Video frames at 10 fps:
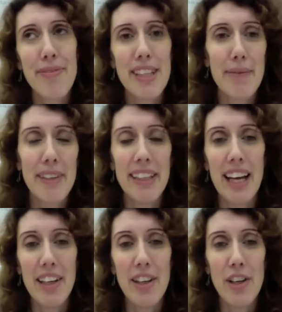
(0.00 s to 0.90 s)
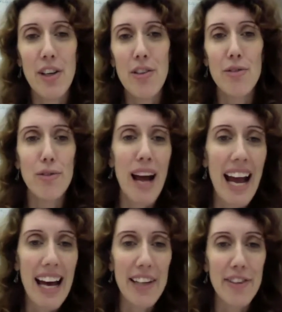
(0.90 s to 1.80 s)
something like
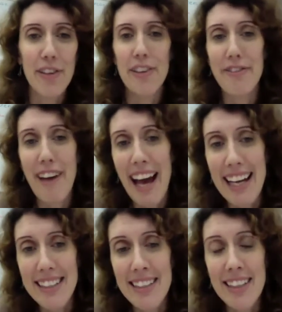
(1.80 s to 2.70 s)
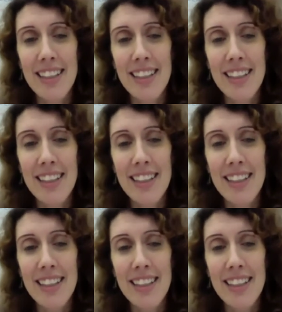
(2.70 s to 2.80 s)
rad or fat,